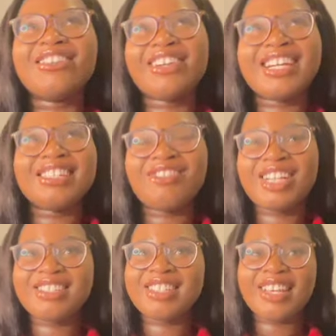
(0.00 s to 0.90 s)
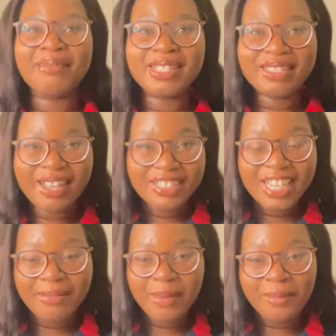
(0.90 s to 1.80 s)
crazy when I see like my
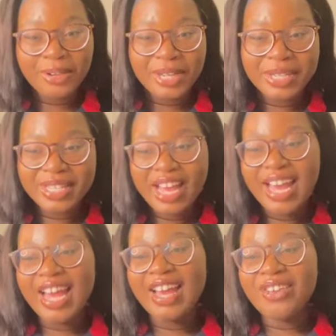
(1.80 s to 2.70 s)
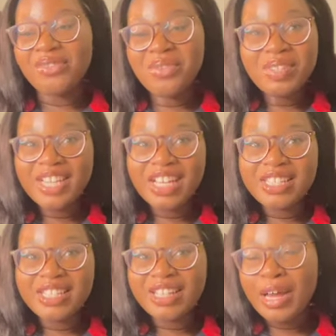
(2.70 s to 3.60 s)
Snapchat memories from
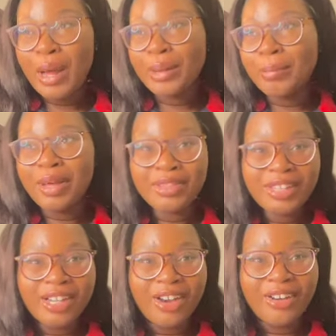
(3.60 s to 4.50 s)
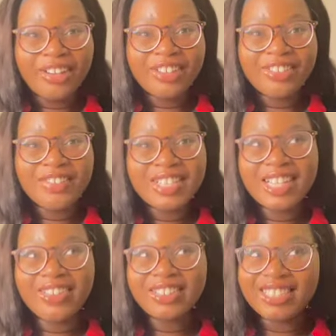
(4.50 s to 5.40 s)
just a month ago, you know what I'm saying,
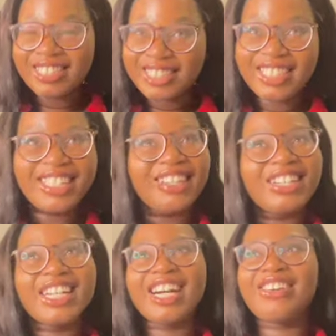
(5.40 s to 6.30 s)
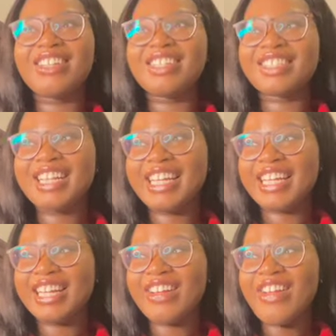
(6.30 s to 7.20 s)
or just a year ago. And it's
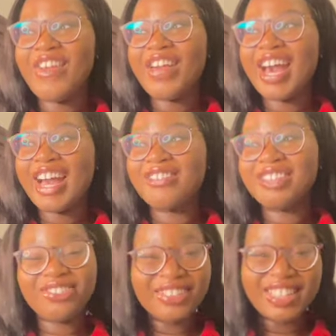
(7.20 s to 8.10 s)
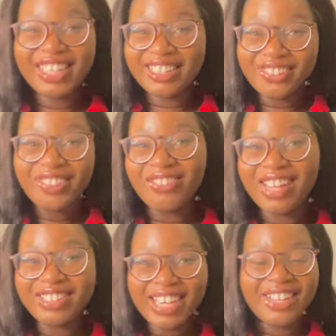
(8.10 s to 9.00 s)
like, I was really living my
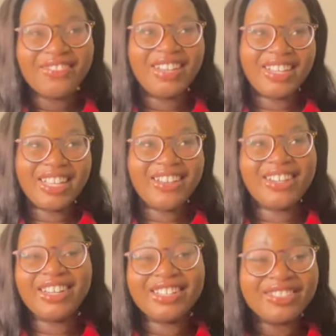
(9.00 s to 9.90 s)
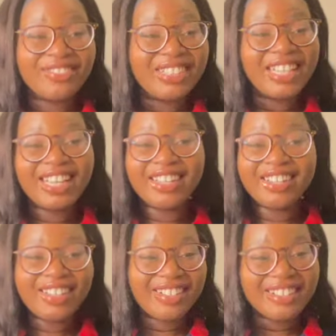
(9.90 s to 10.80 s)
life out here, and I was really in
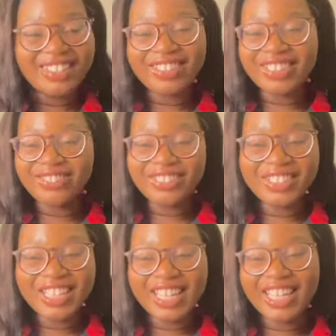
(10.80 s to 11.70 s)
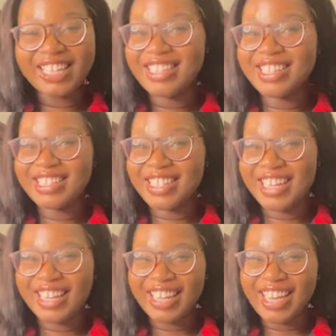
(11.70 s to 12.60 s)
college, and I was really in this thing,
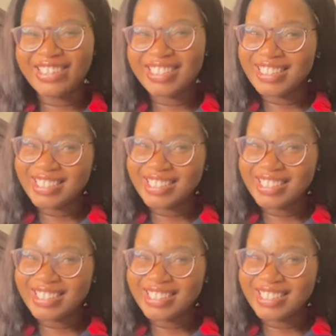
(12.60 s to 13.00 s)
and now it's